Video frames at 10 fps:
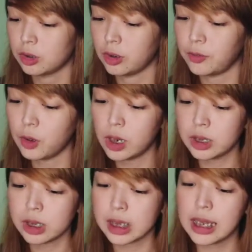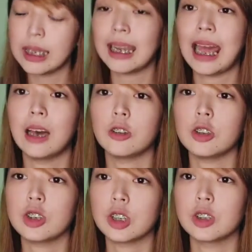So if you want to take it out,
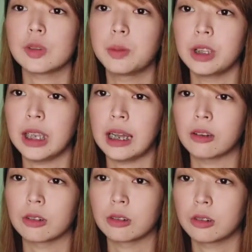you just pull it out.